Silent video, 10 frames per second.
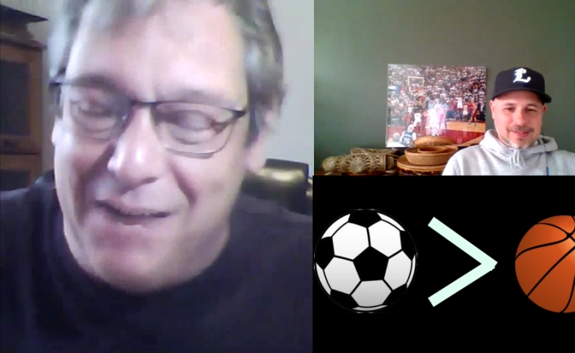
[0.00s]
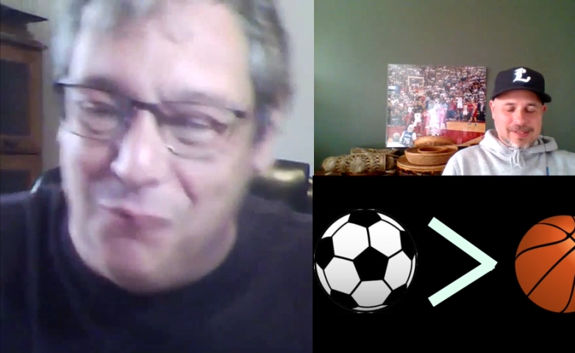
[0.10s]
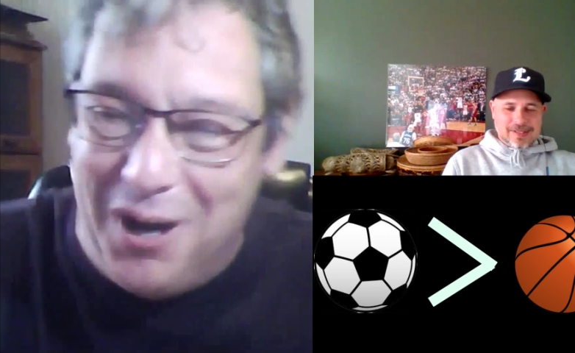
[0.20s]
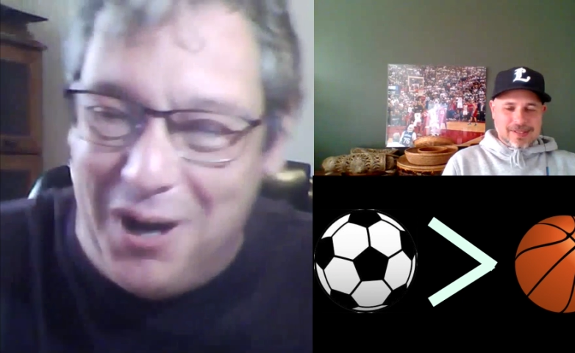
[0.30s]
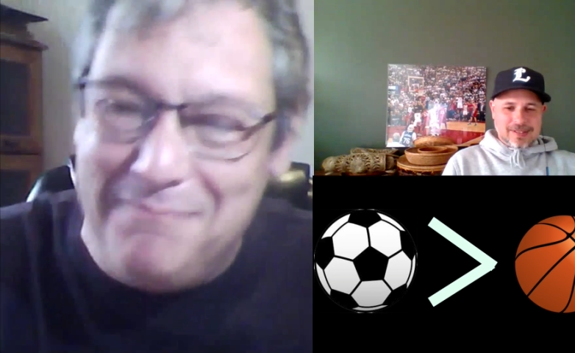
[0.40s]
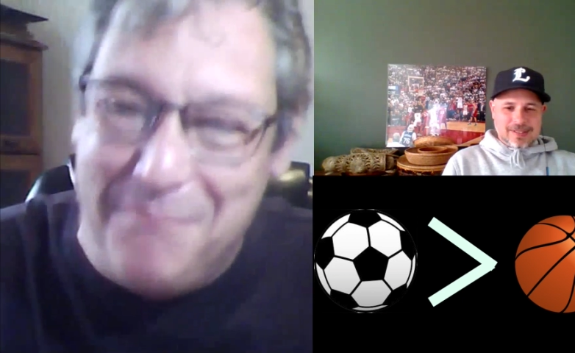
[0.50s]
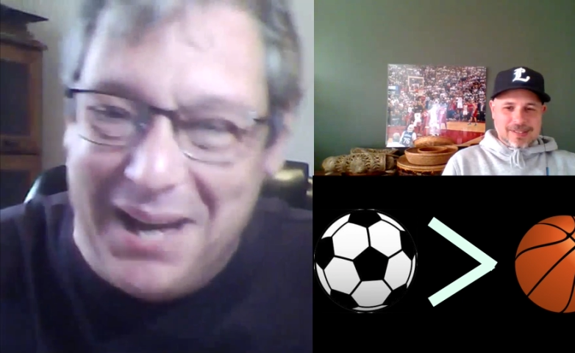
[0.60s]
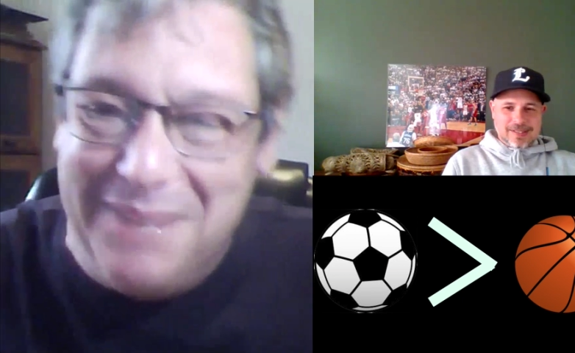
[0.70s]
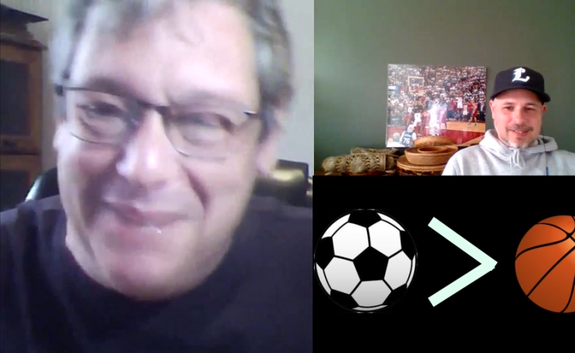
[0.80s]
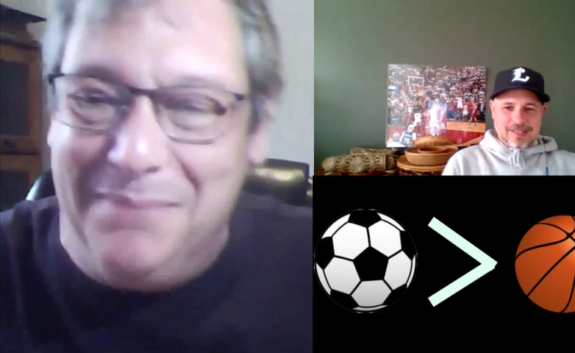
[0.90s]
Speaker 1: And what
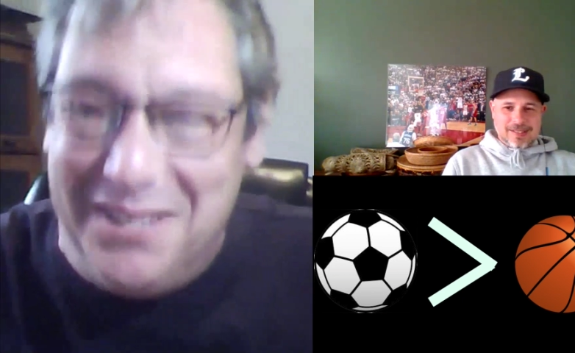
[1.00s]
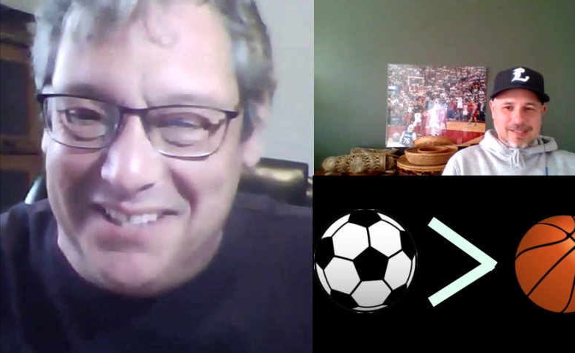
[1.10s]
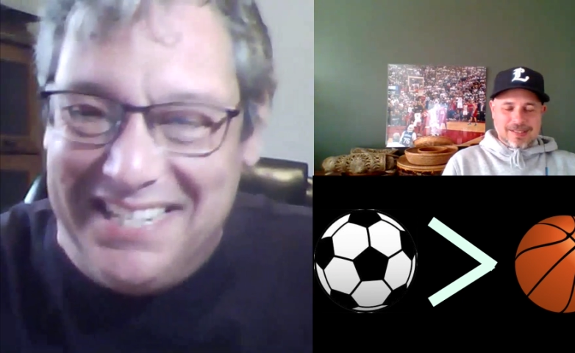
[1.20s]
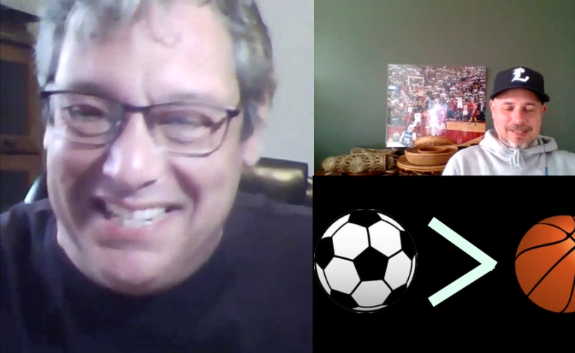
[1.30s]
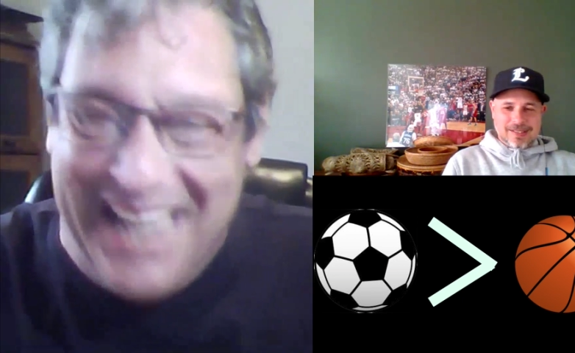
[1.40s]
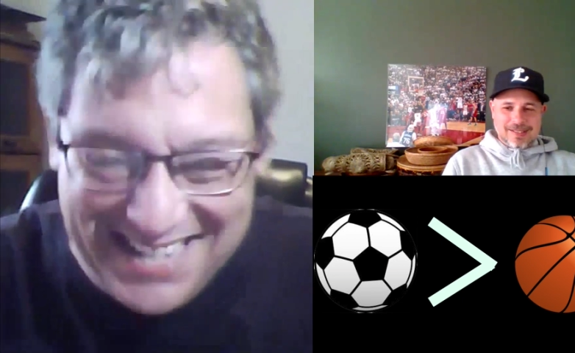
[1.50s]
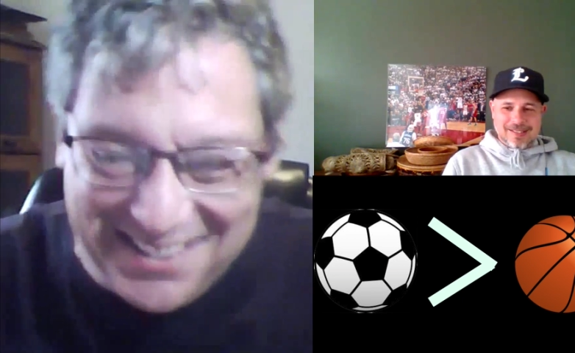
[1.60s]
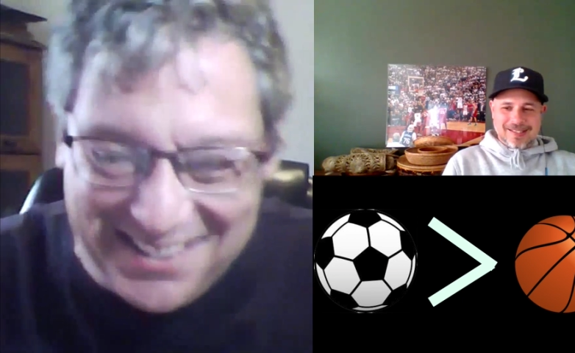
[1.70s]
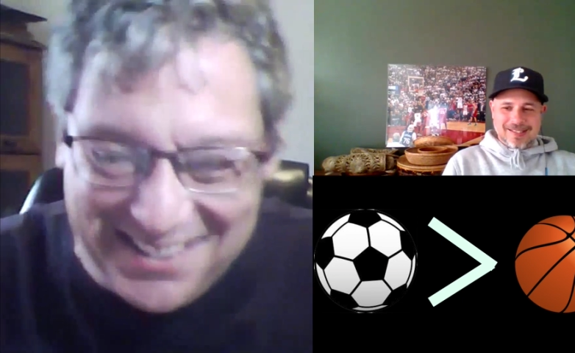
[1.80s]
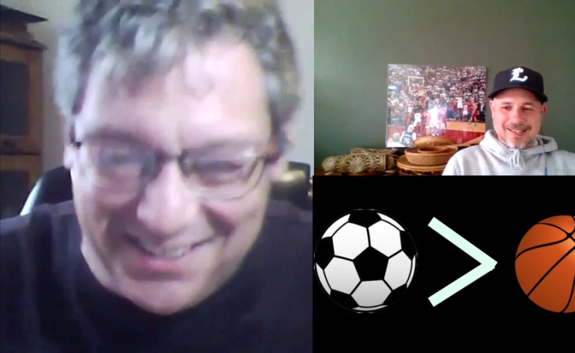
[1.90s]
better person to
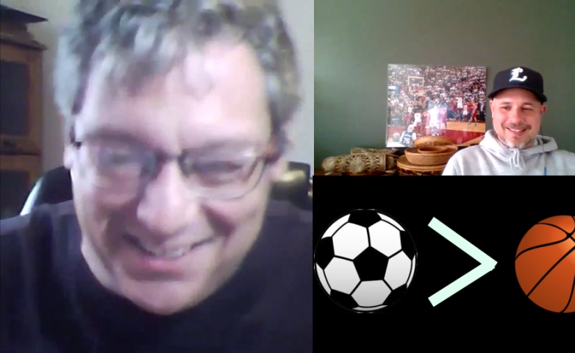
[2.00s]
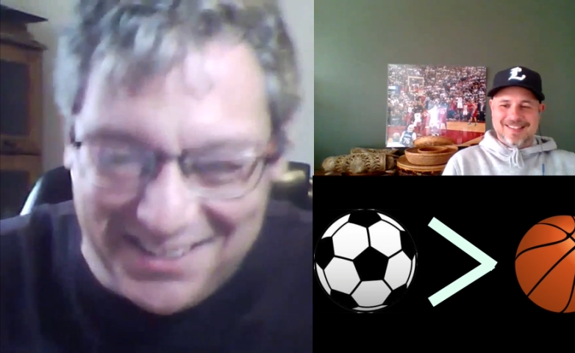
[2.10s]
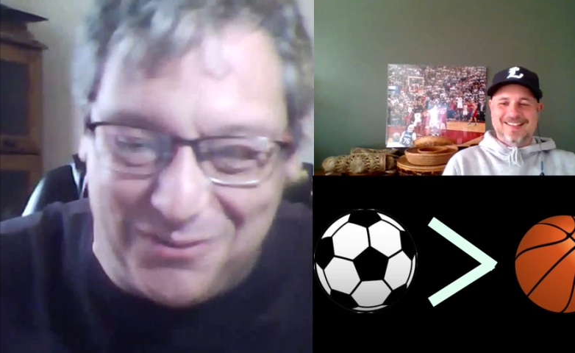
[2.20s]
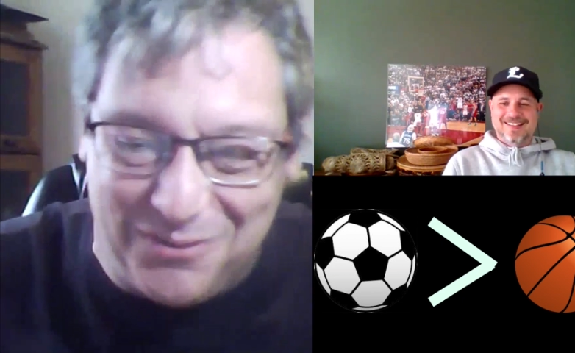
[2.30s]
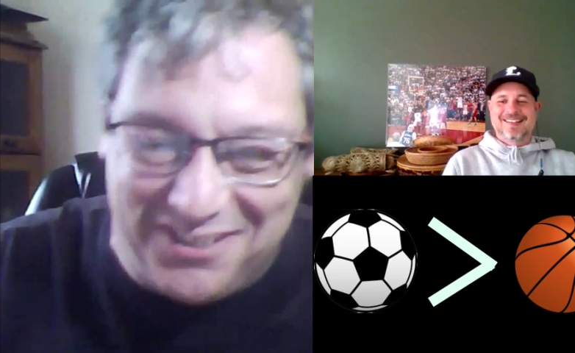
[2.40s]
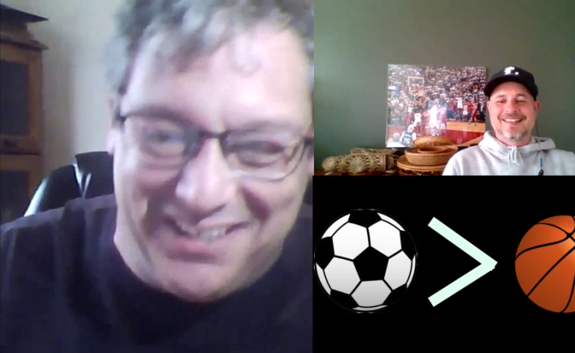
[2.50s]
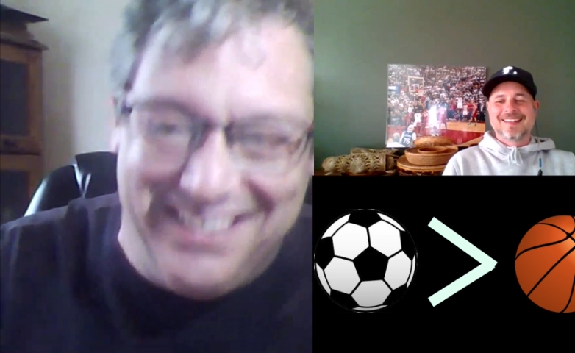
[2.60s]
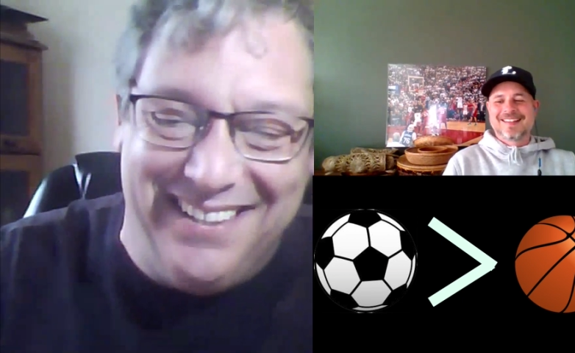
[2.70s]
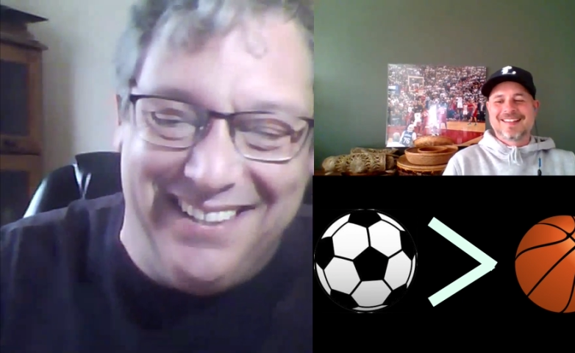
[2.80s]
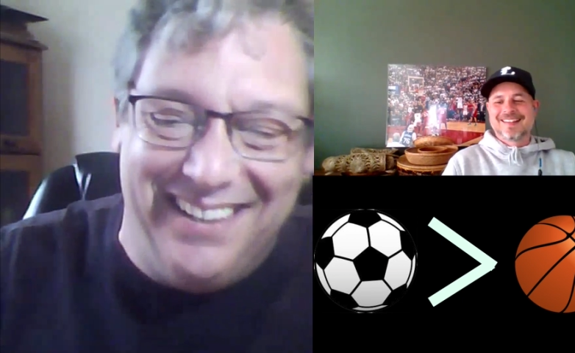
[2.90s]
answer this
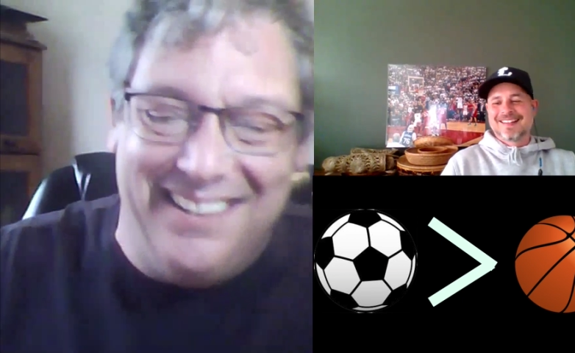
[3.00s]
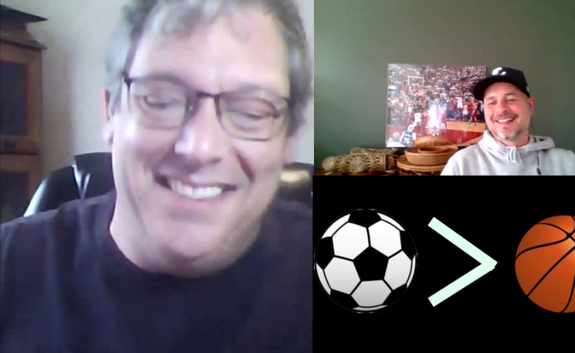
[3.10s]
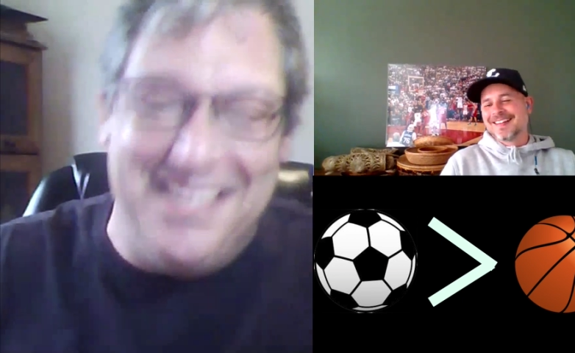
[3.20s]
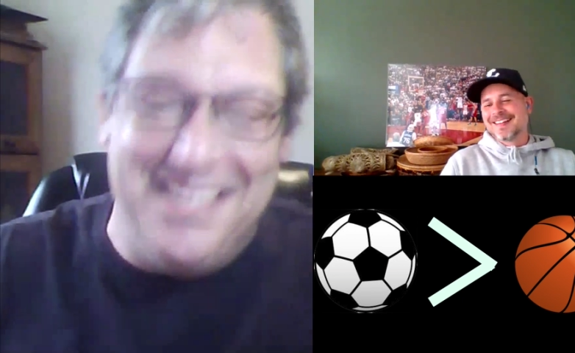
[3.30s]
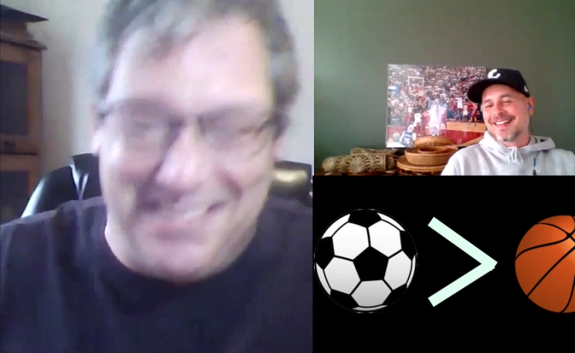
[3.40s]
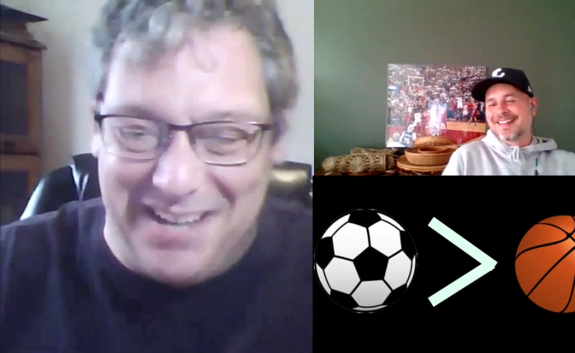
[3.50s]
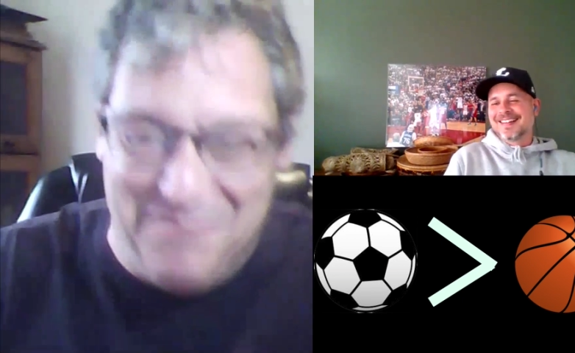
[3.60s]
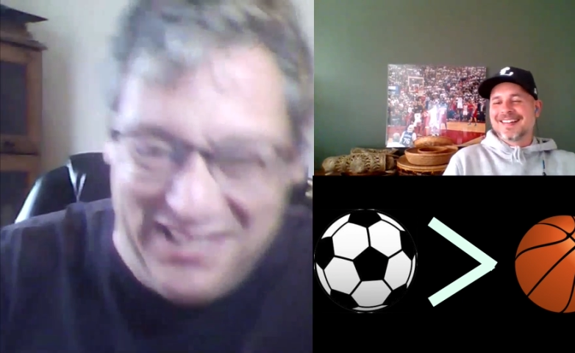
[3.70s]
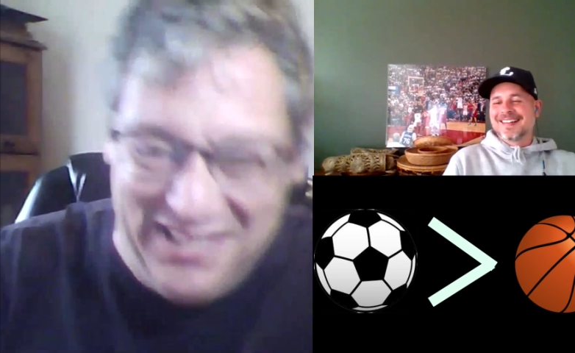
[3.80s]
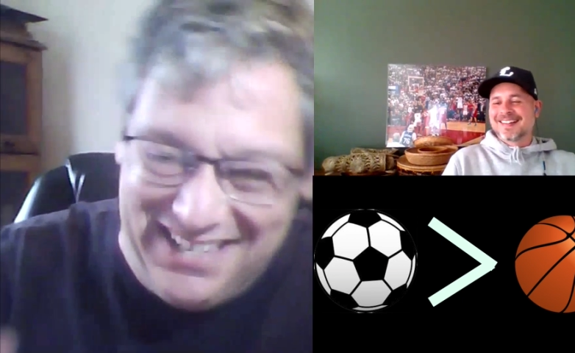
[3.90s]
question than
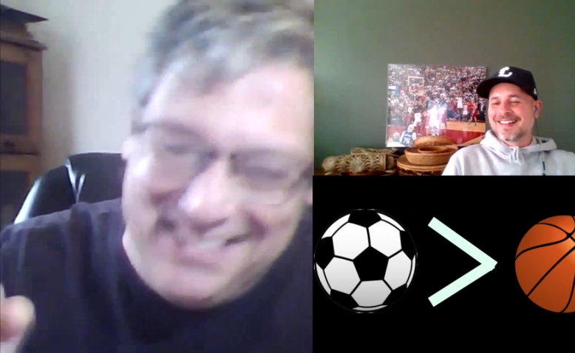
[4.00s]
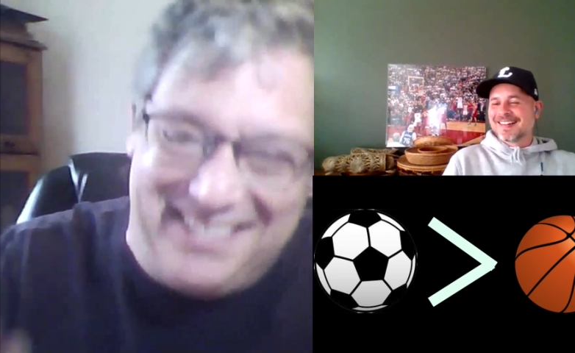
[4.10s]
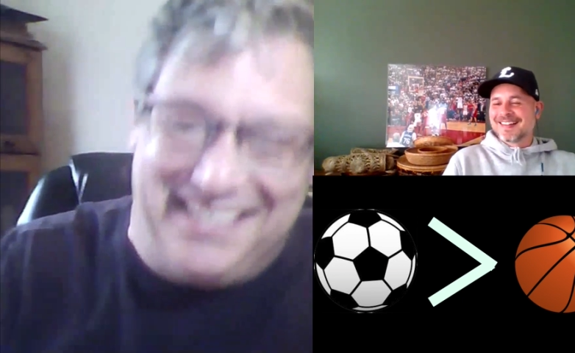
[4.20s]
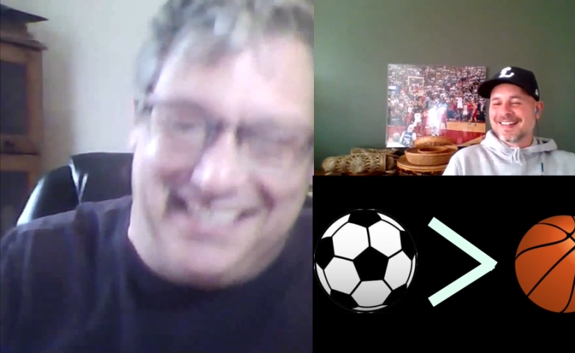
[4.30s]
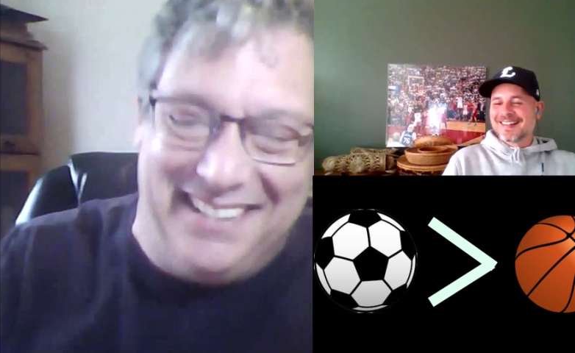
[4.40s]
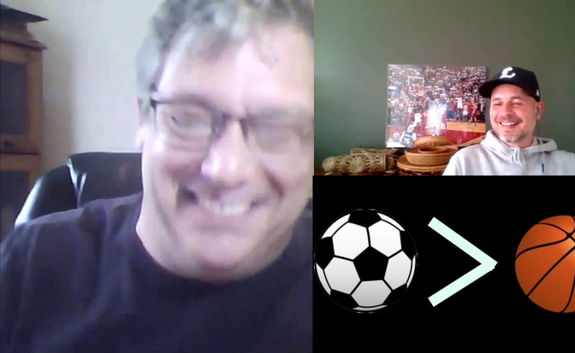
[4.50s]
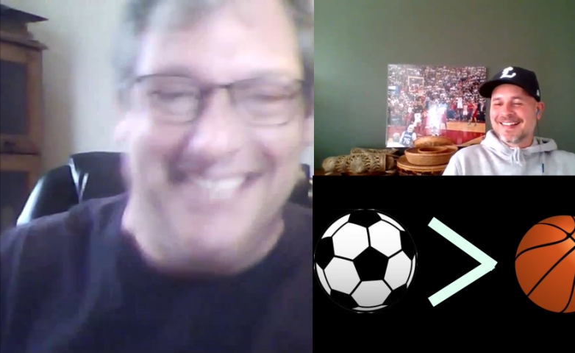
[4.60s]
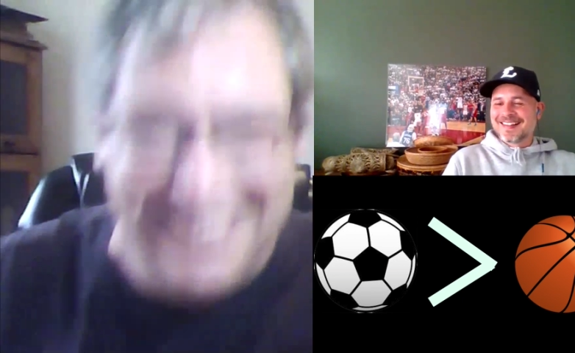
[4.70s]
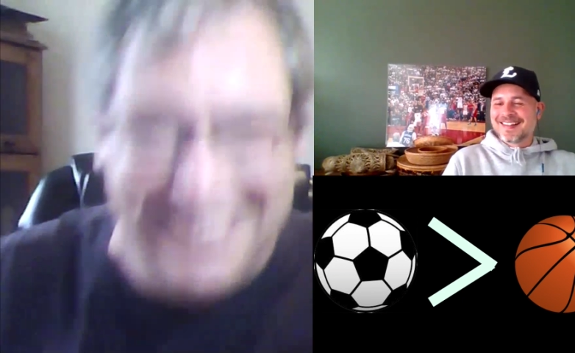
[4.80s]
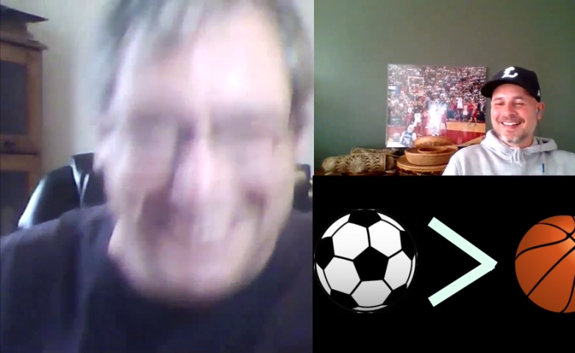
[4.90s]
someone that is skilled?